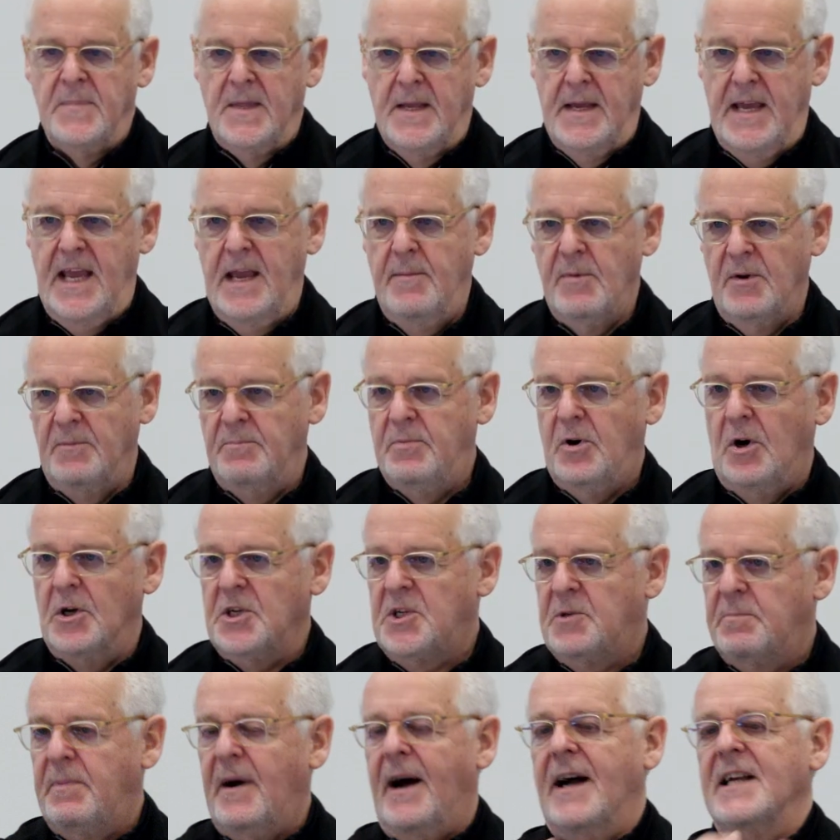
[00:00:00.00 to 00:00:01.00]
him and
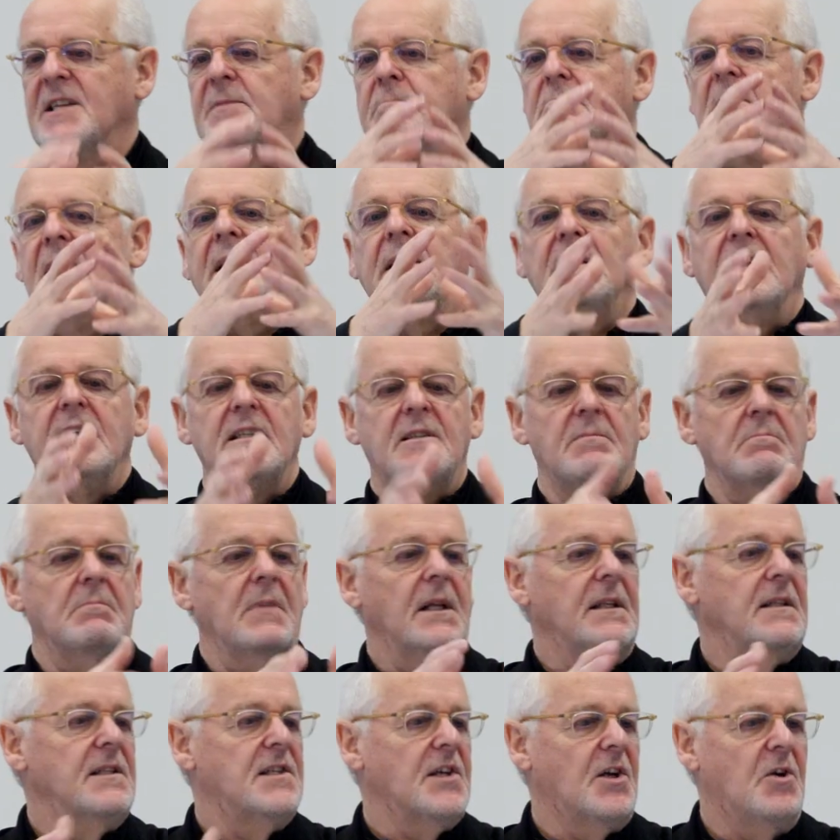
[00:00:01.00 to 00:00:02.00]
Posh Spice
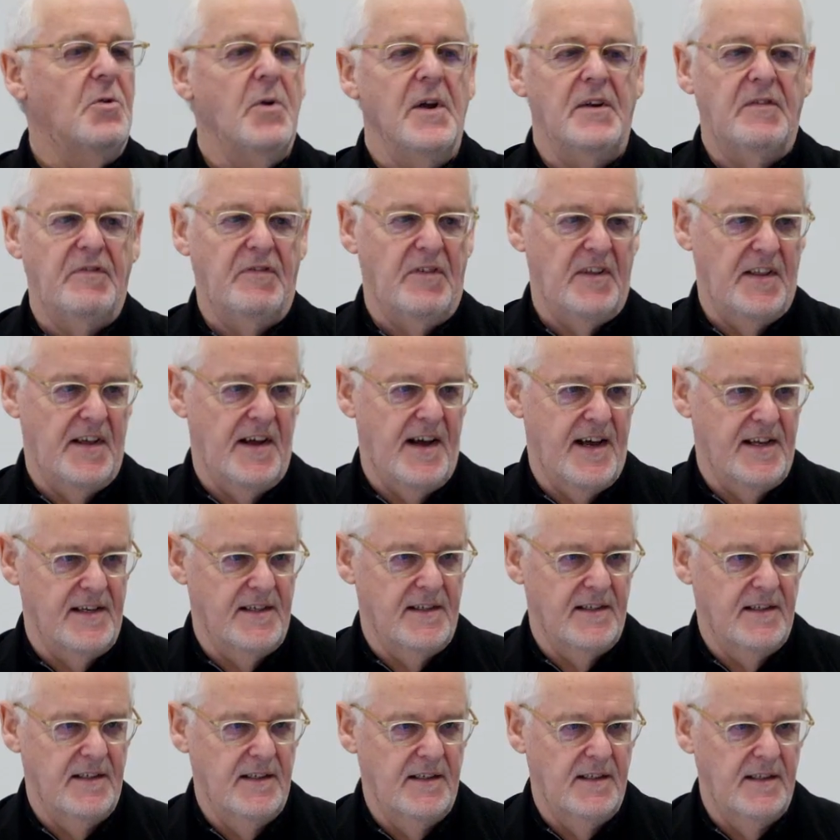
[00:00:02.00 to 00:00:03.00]
millions of quid for that.
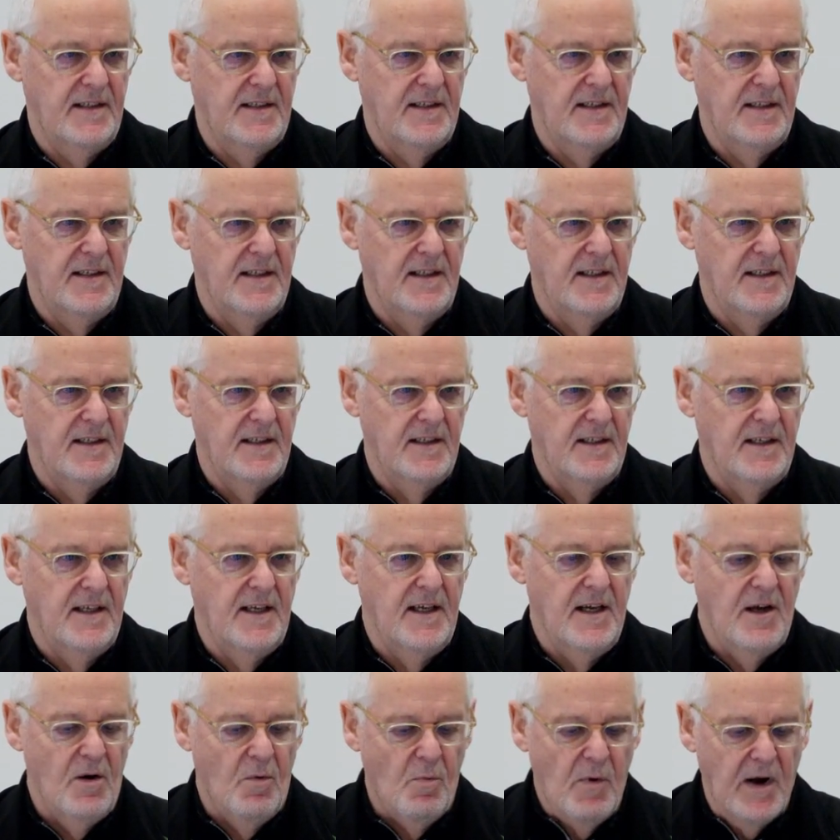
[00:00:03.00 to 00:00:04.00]

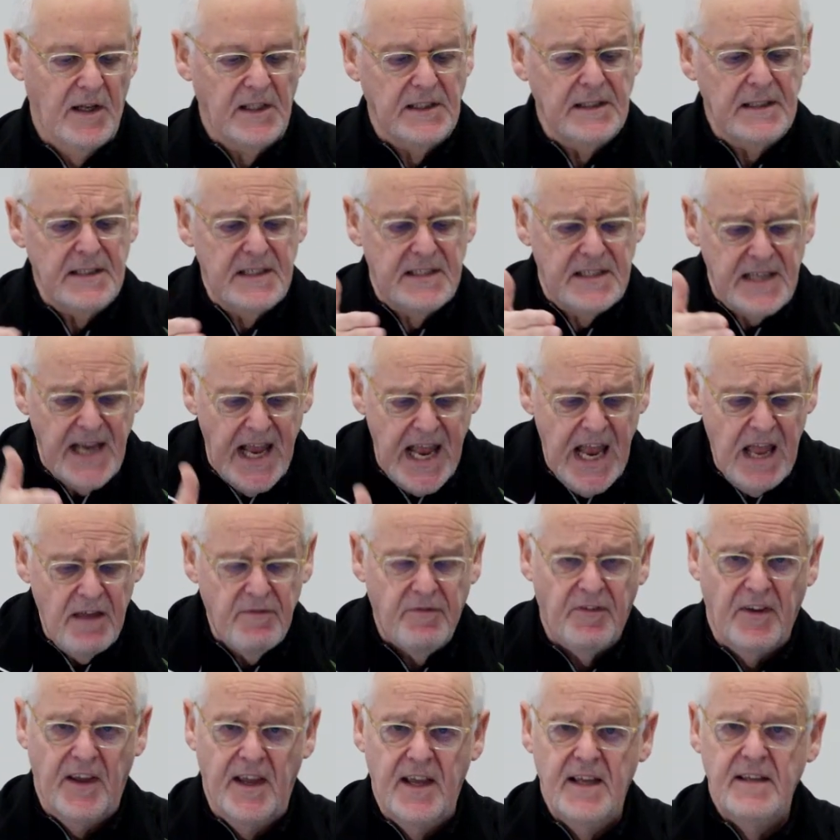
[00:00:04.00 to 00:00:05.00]
Well,
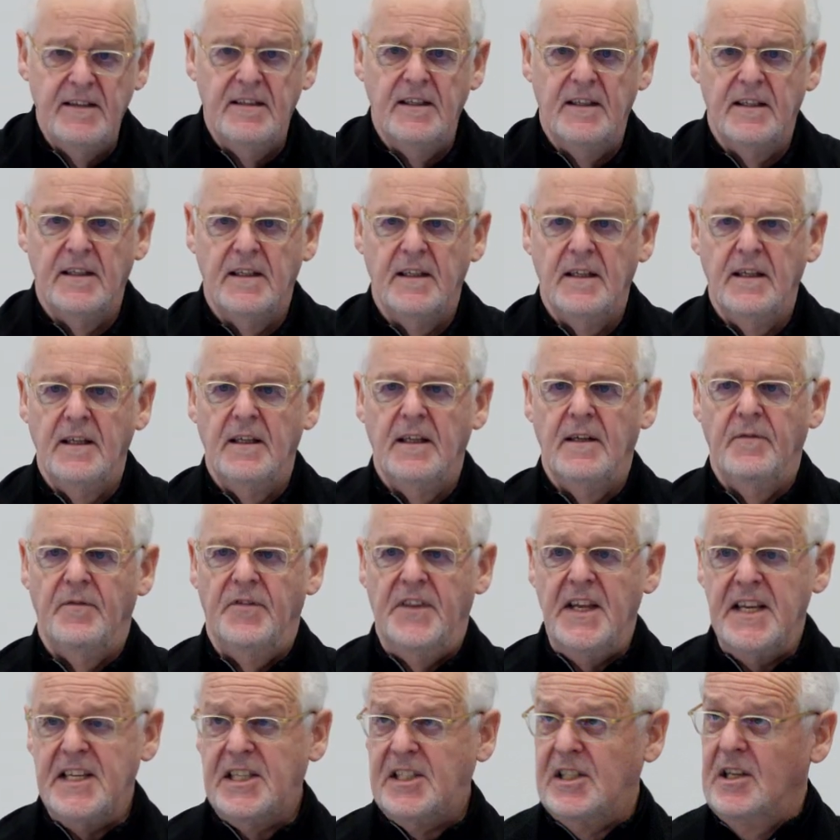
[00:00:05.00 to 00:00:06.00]
David,
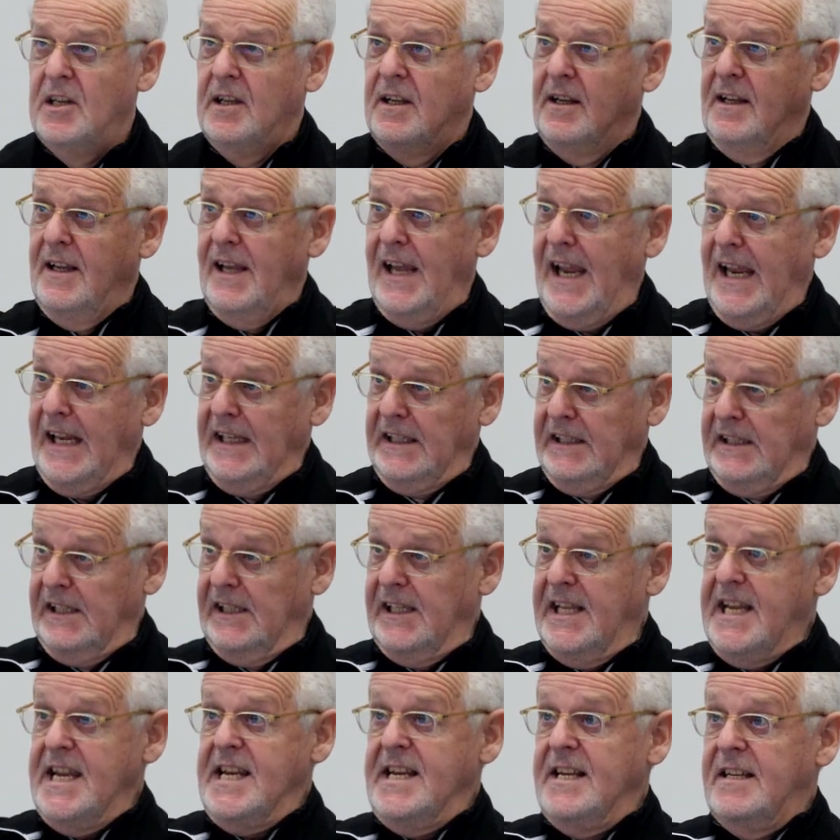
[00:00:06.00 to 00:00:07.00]
this
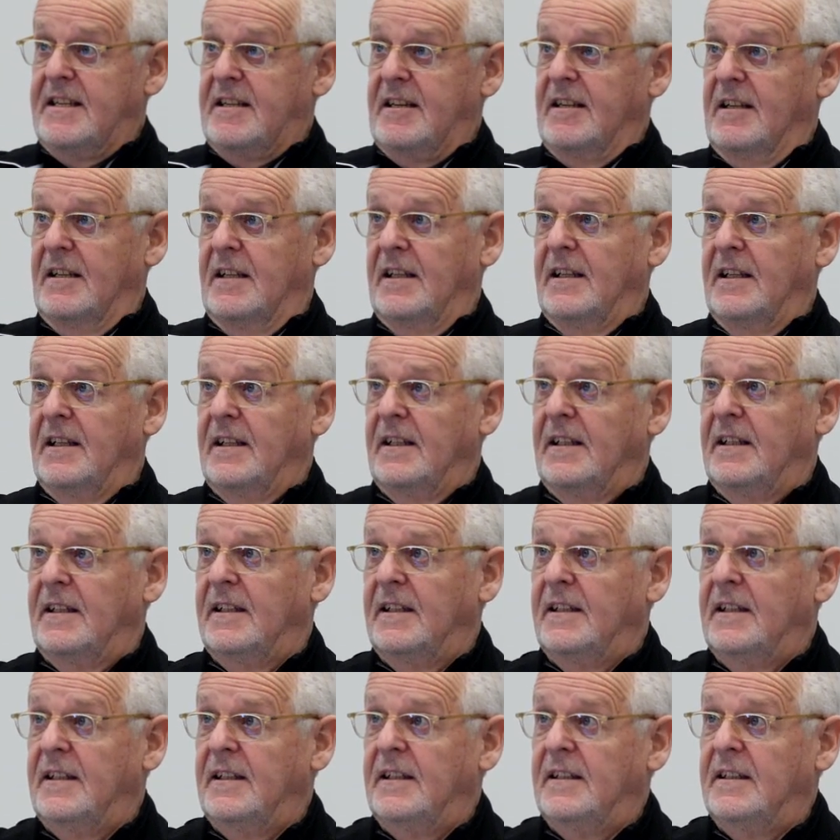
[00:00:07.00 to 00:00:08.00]
elite
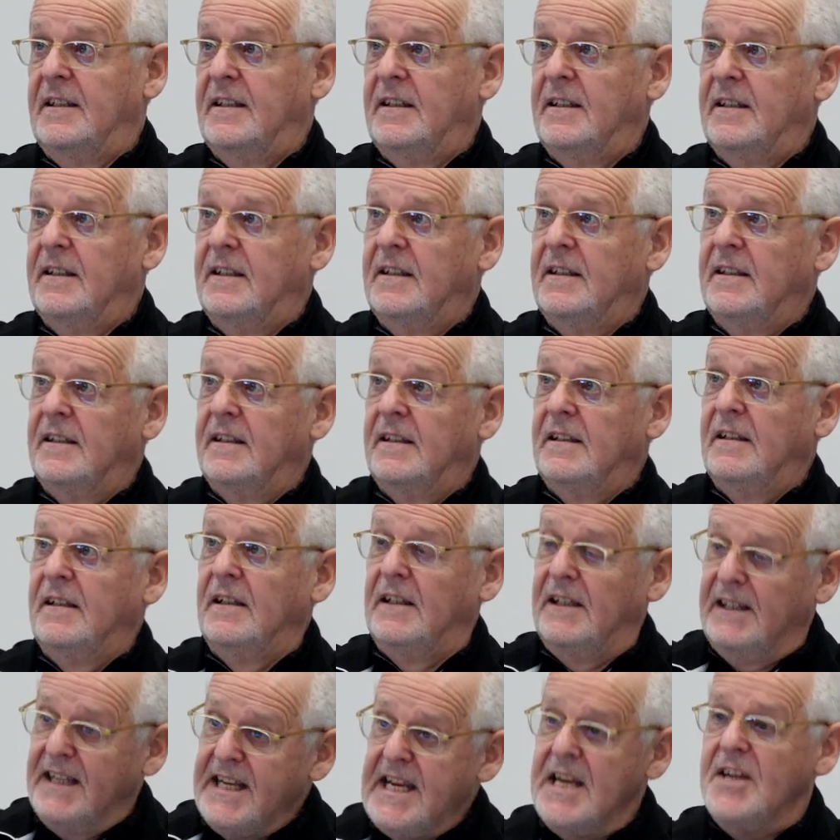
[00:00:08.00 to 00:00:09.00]

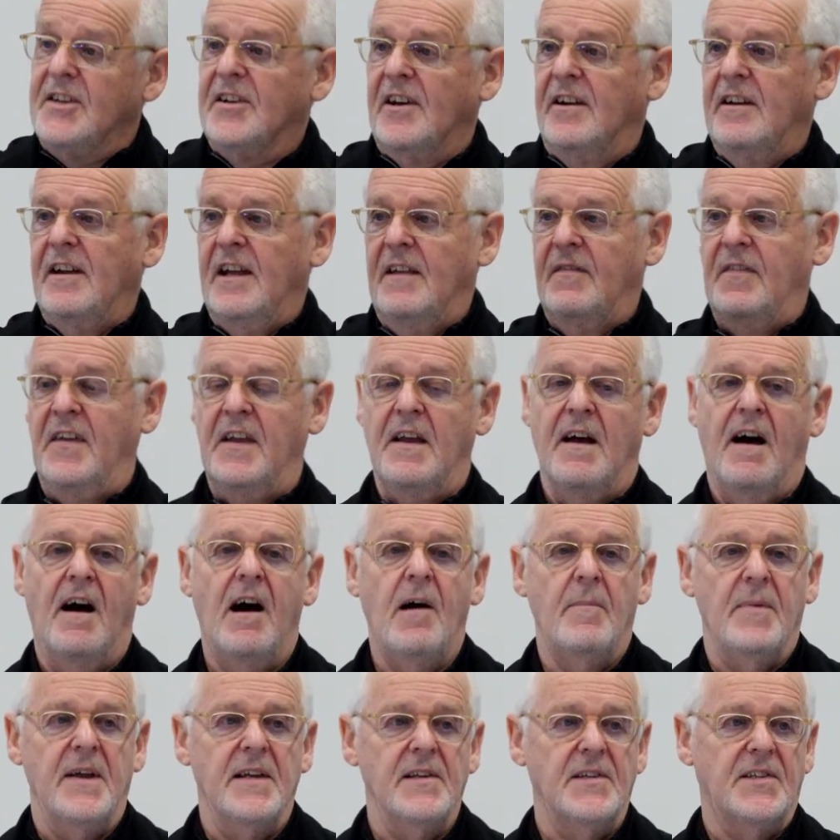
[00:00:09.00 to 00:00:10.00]
leader in the
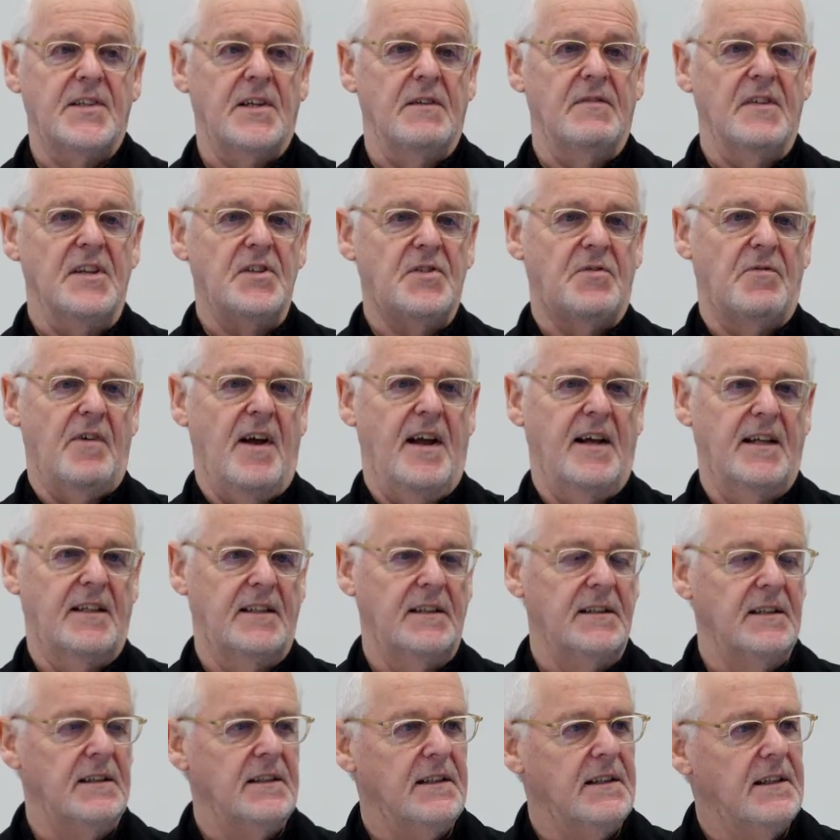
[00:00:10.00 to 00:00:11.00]
armies of Israel,